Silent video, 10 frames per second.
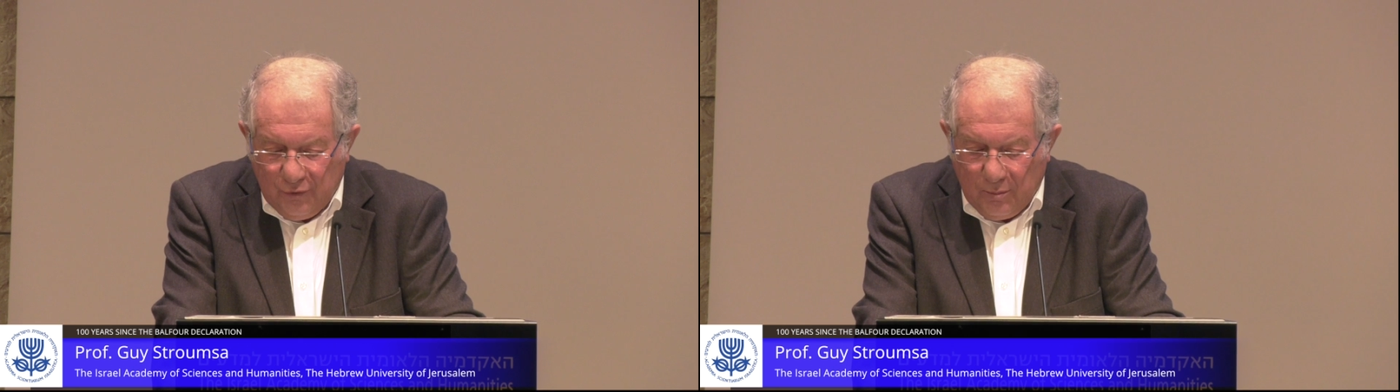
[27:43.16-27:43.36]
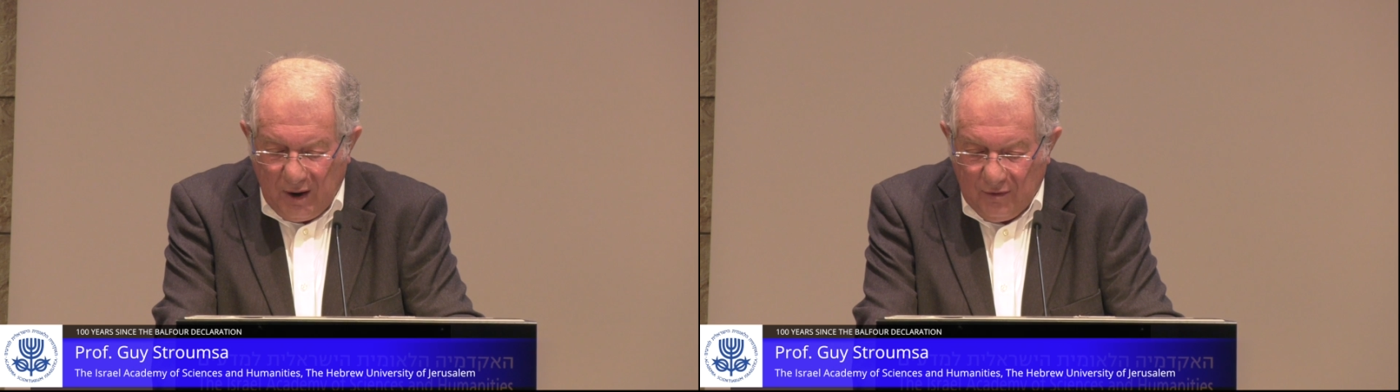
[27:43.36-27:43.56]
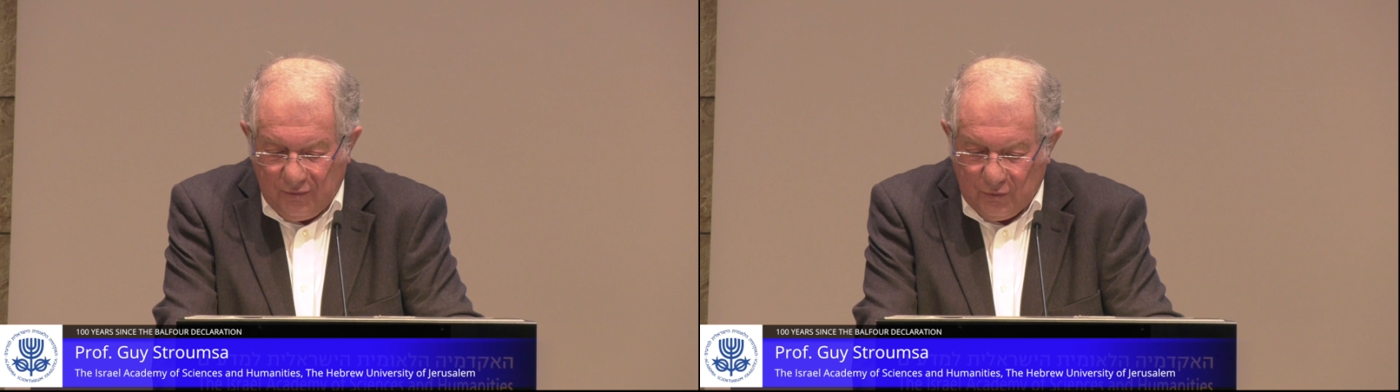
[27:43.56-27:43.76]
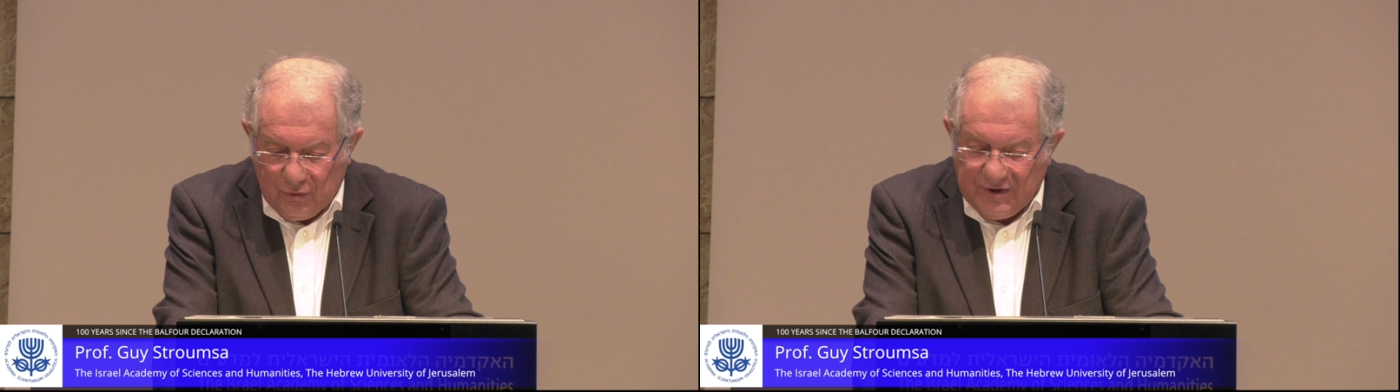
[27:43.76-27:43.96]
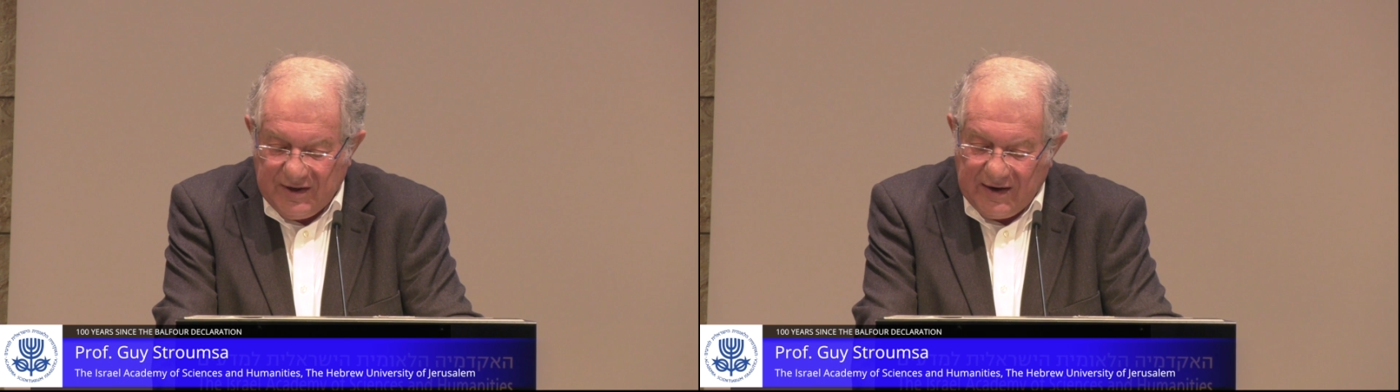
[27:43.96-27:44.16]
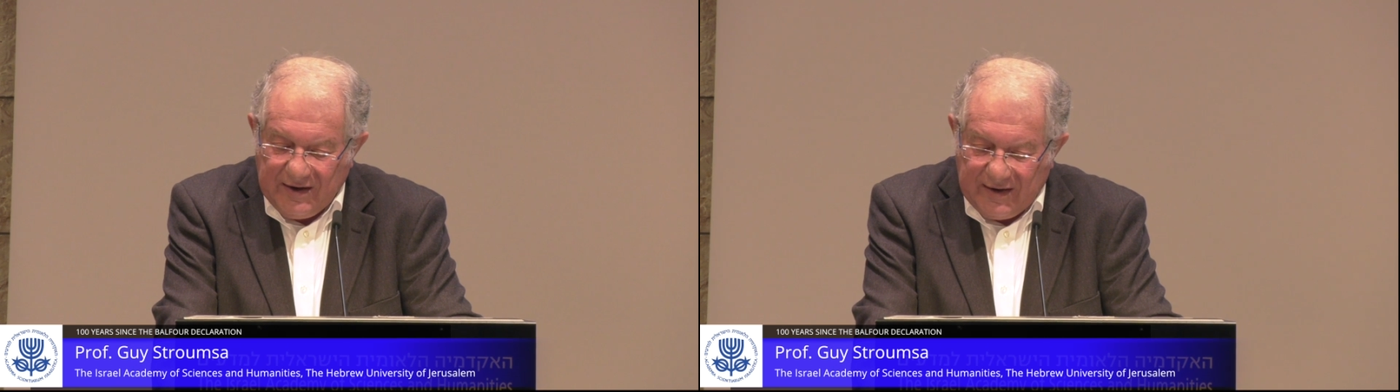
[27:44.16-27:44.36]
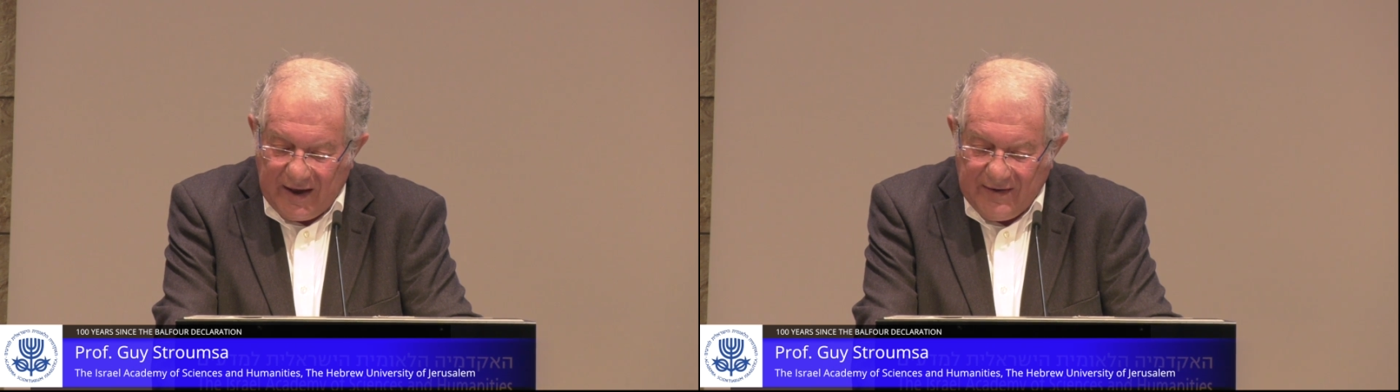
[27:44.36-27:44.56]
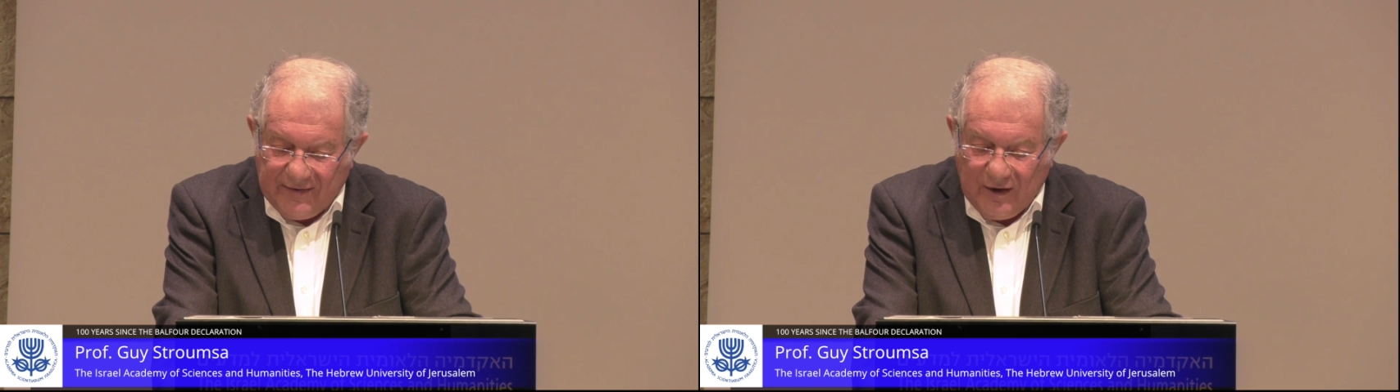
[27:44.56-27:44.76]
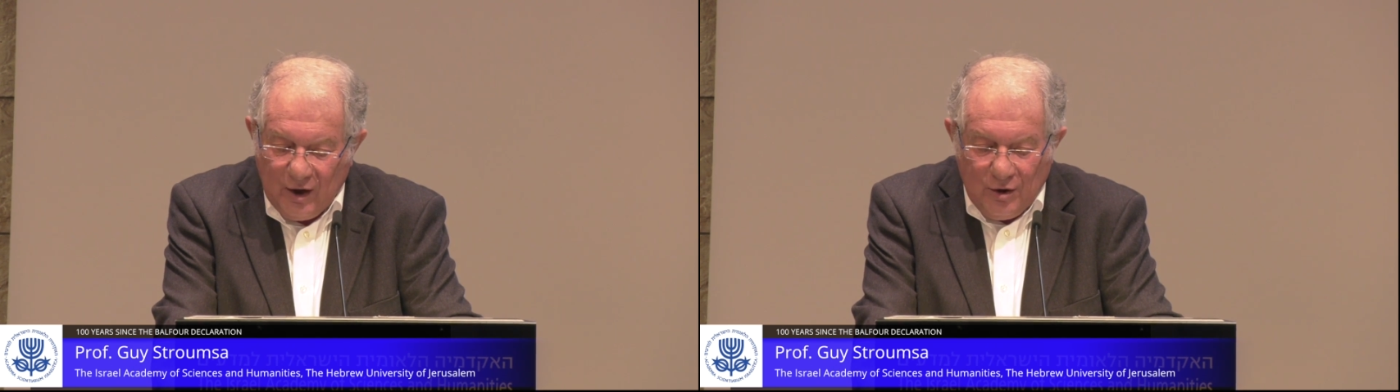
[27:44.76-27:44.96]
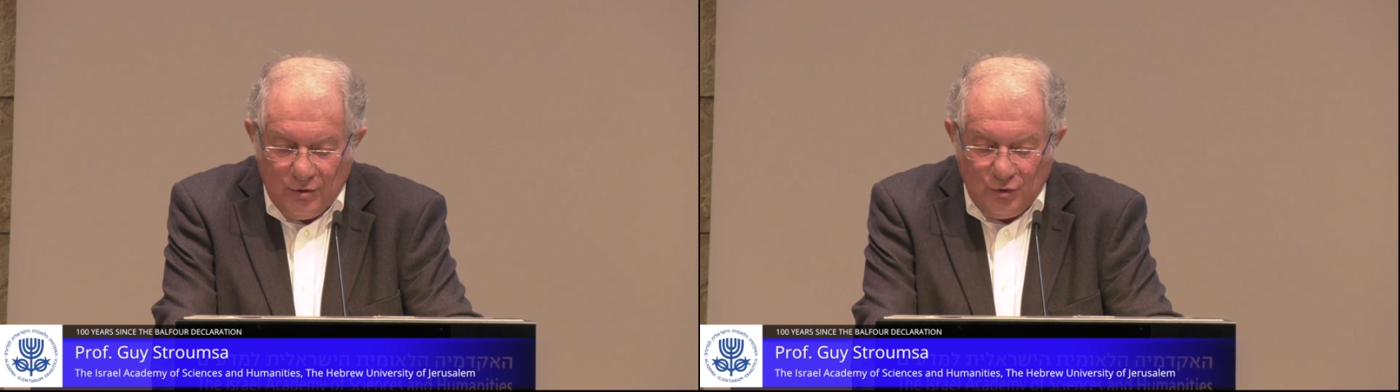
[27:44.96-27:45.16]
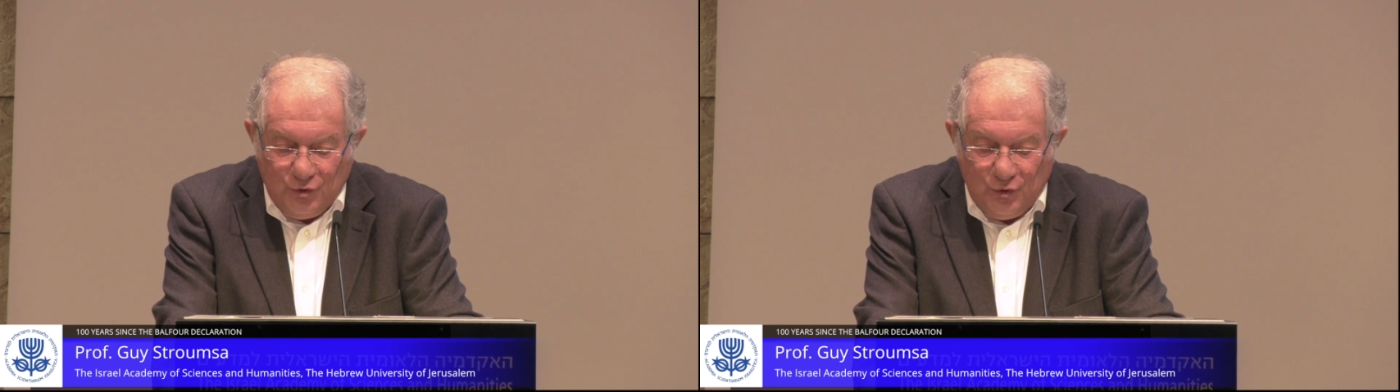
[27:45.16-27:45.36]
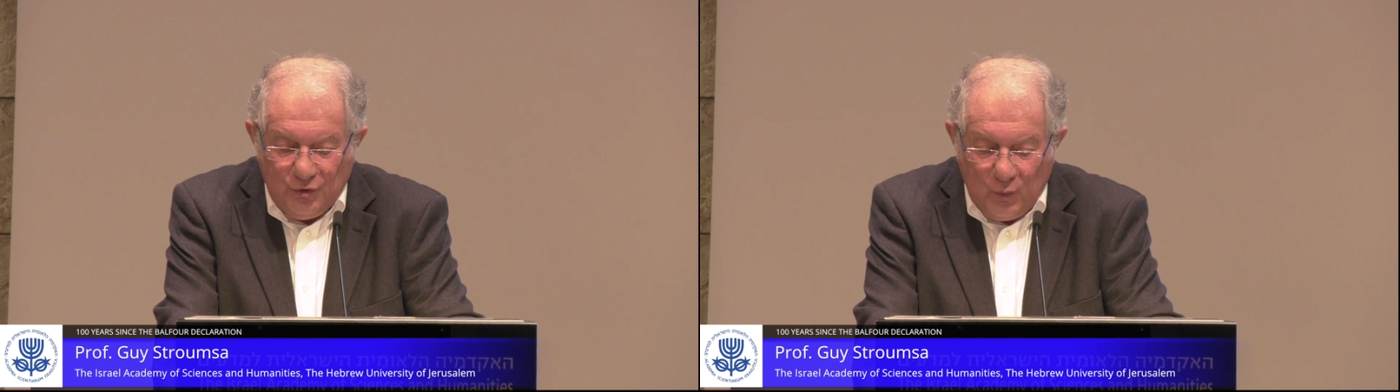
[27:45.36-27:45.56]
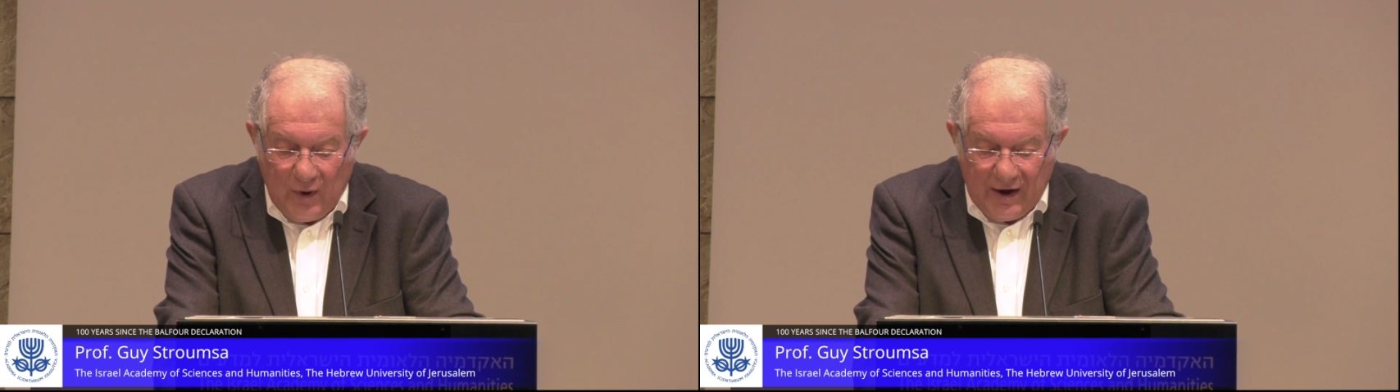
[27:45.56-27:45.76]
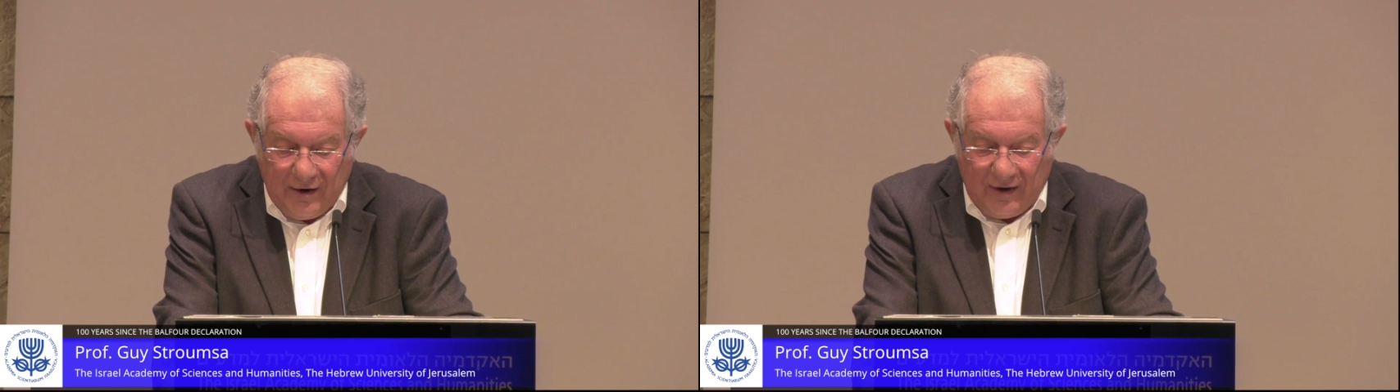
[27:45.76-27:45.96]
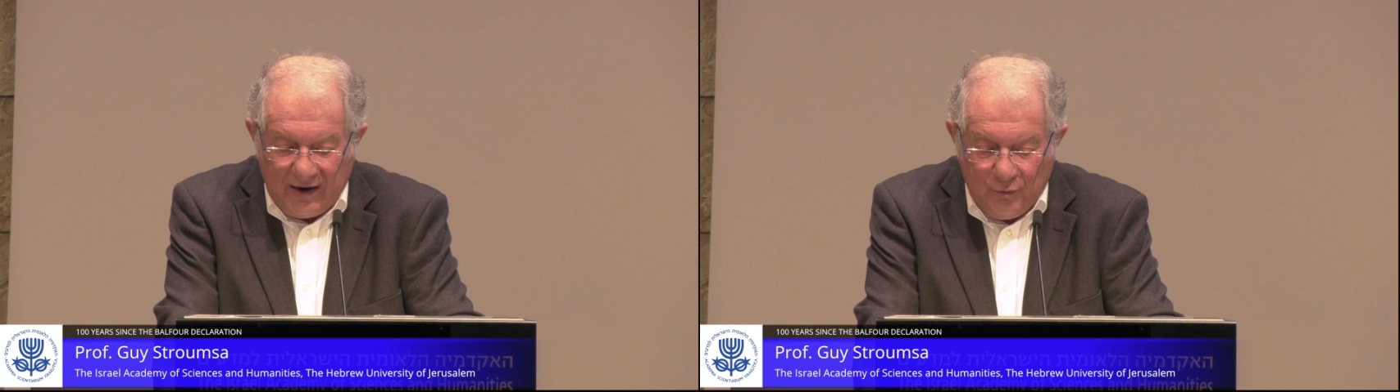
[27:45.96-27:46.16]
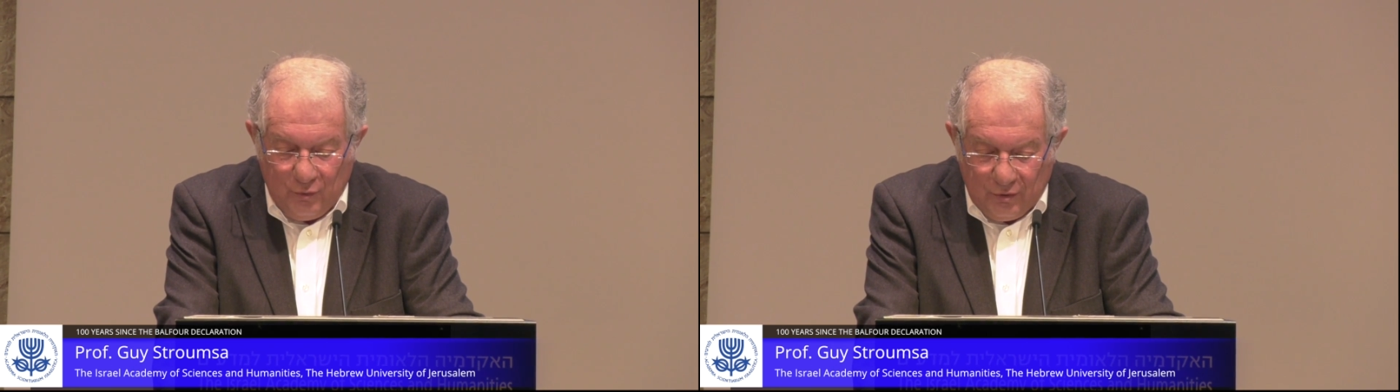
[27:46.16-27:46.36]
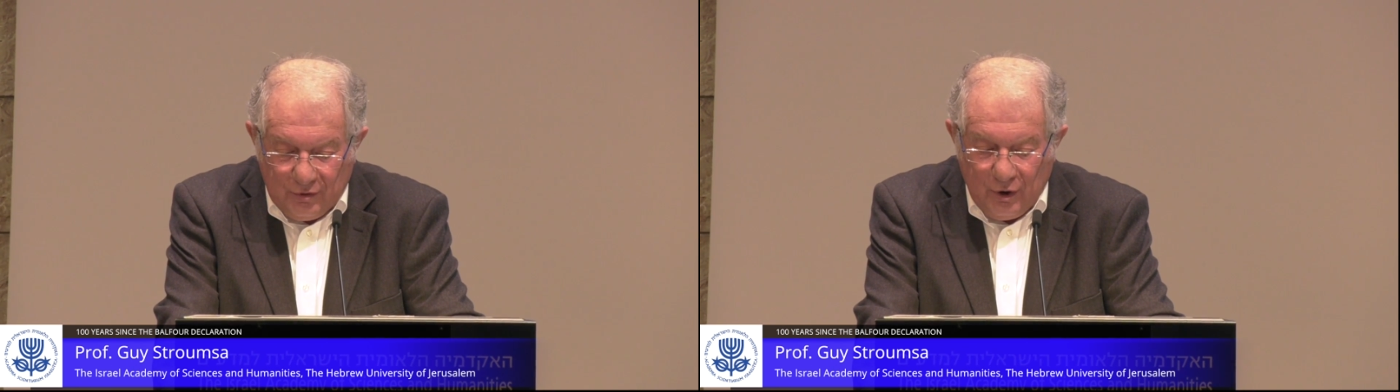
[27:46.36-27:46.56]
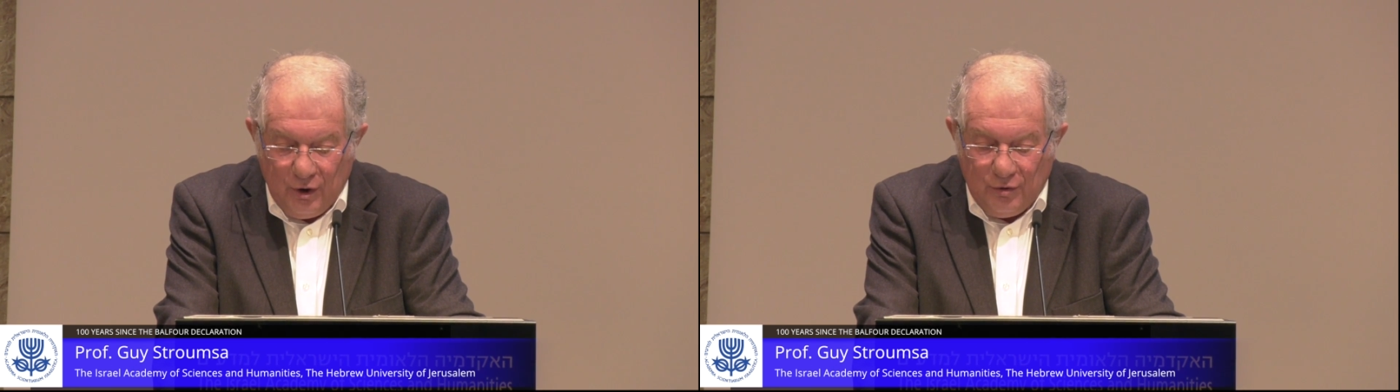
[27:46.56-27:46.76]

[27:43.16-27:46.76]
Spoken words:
For Balfour, in any case, the Jews were, I quote,